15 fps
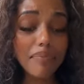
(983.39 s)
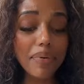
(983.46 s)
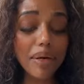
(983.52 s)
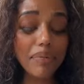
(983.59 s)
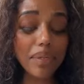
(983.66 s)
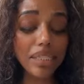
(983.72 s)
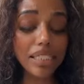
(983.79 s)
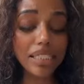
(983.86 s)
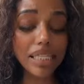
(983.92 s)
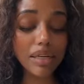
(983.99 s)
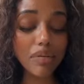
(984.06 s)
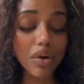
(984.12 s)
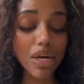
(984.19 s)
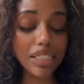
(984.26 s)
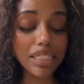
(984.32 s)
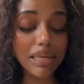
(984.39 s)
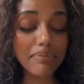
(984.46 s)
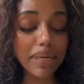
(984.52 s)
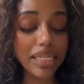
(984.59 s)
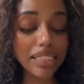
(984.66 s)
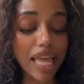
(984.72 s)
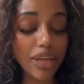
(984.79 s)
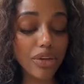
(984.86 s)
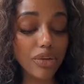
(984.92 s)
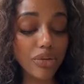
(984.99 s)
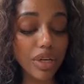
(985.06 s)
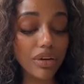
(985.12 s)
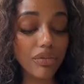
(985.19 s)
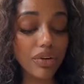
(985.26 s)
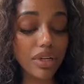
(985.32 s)
But with the Ten of Wands, it means like you
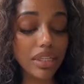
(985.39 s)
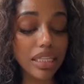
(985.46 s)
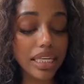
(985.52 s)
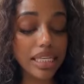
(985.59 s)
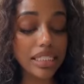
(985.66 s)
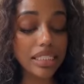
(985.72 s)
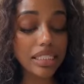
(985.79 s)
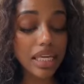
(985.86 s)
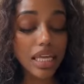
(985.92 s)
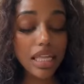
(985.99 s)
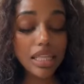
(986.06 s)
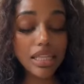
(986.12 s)
need to release